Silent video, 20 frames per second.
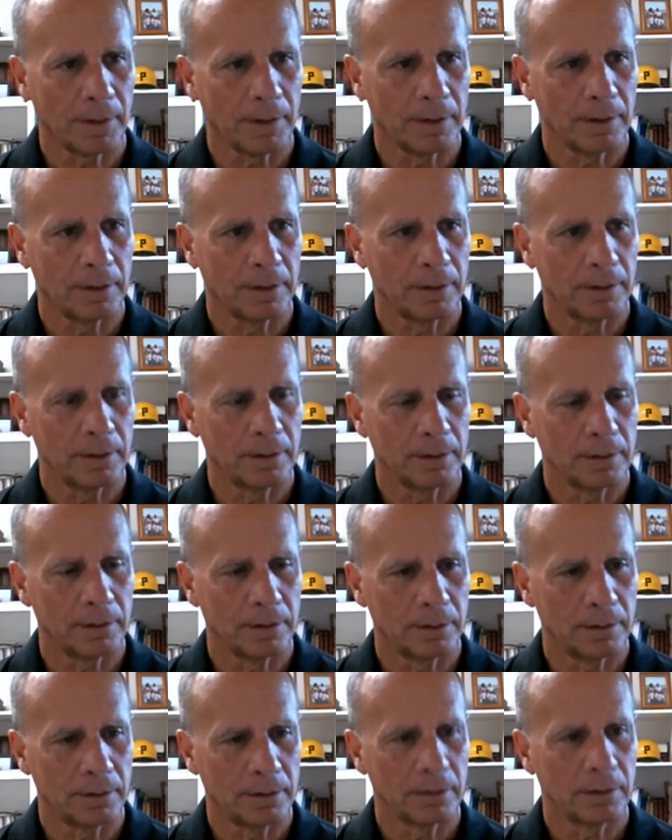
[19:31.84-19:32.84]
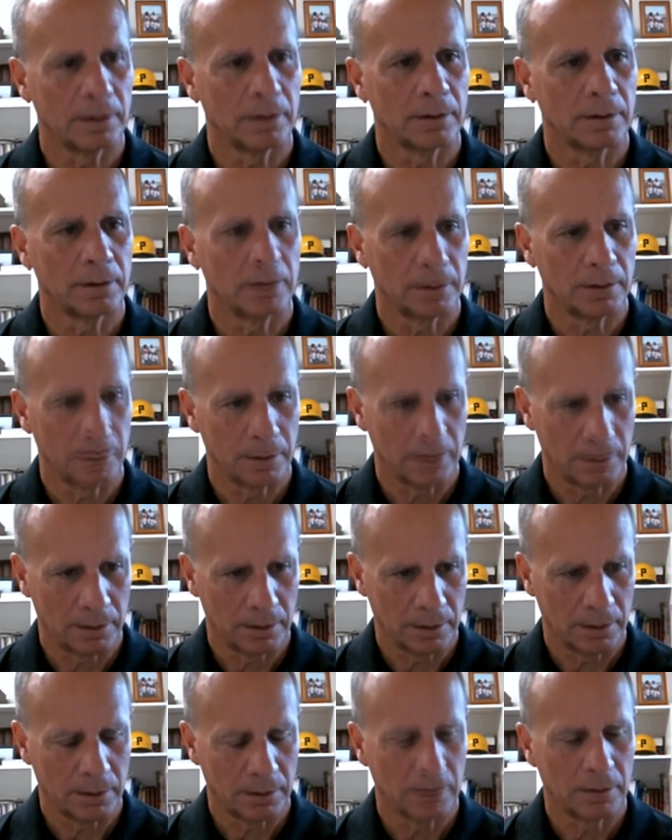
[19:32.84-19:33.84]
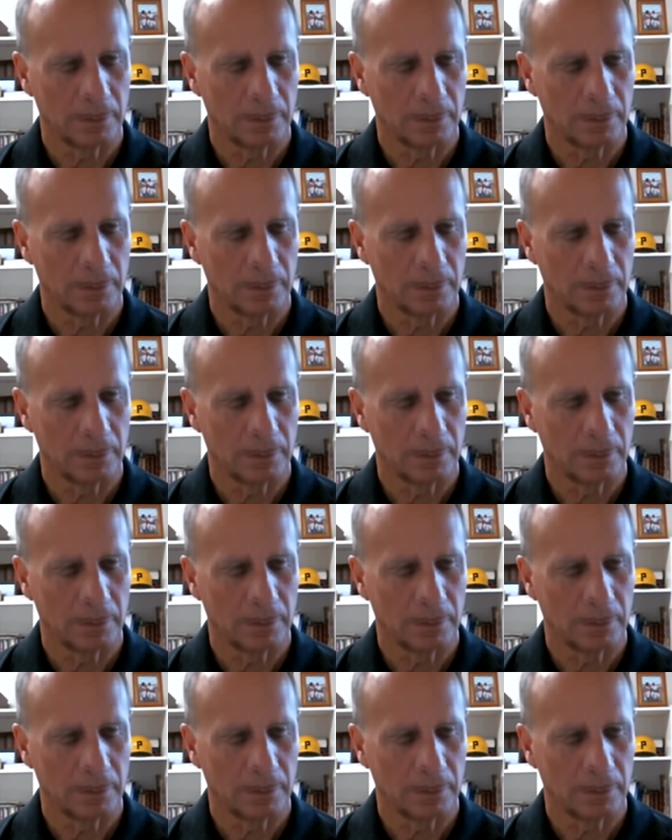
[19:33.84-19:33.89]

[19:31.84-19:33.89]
The person shown says nothing.